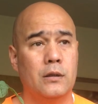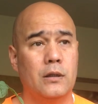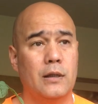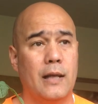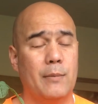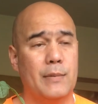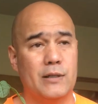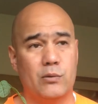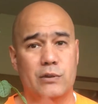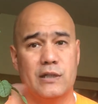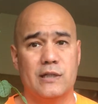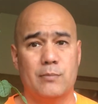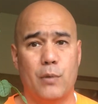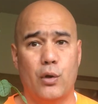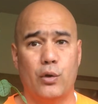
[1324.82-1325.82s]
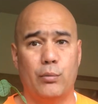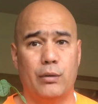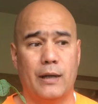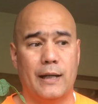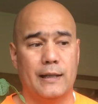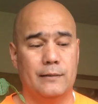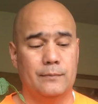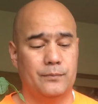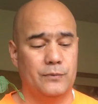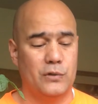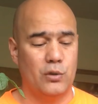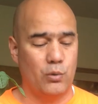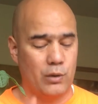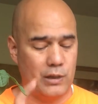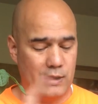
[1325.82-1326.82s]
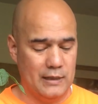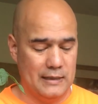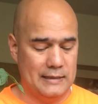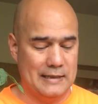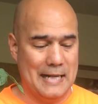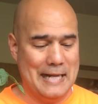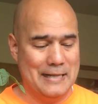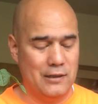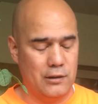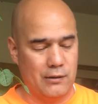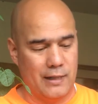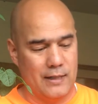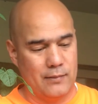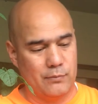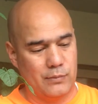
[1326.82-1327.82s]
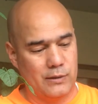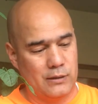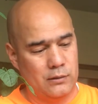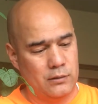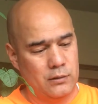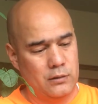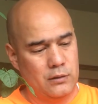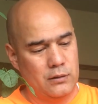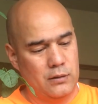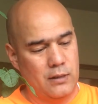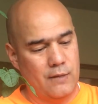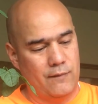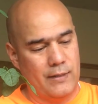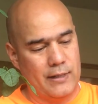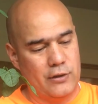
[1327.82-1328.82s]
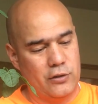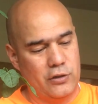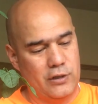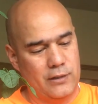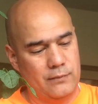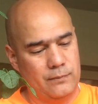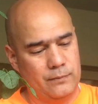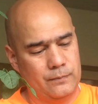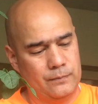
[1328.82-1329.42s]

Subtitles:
that means we just multiply it. So we're going to need 10 grams of nitrogen.